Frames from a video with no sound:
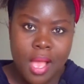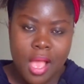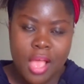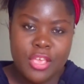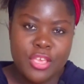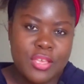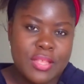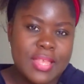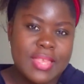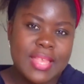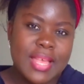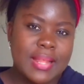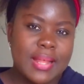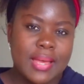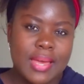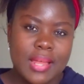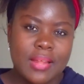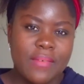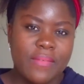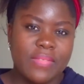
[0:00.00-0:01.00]
You understand
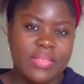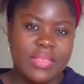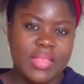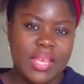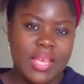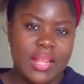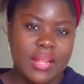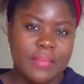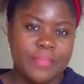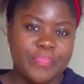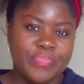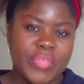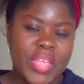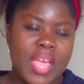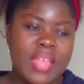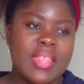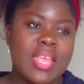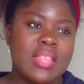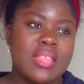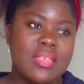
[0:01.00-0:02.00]
that kind of thing?
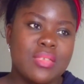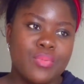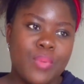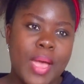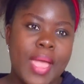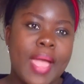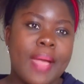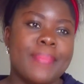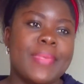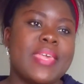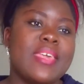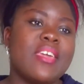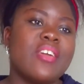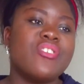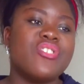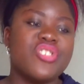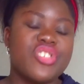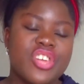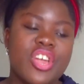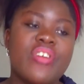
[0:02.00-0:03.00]
And that is why I'm here
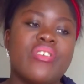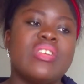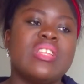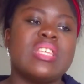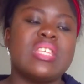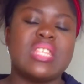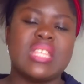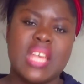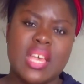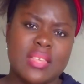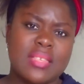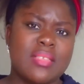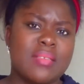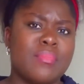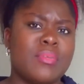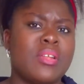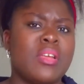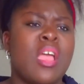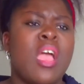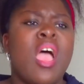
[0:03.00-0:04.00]
sharing this
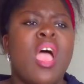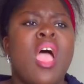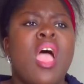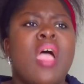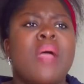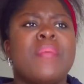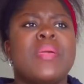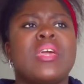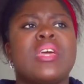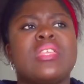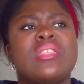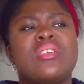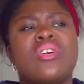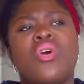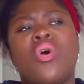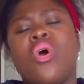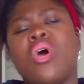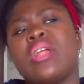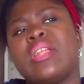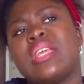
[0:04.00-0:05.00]
testimony, because
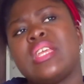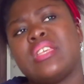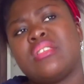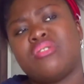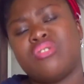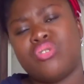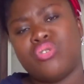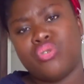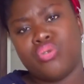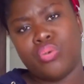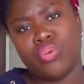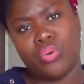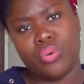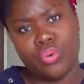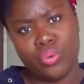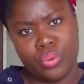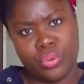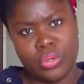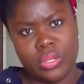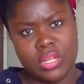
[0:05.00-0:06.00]
God is too
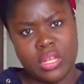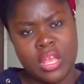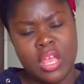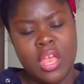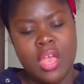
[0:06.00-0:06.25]
good.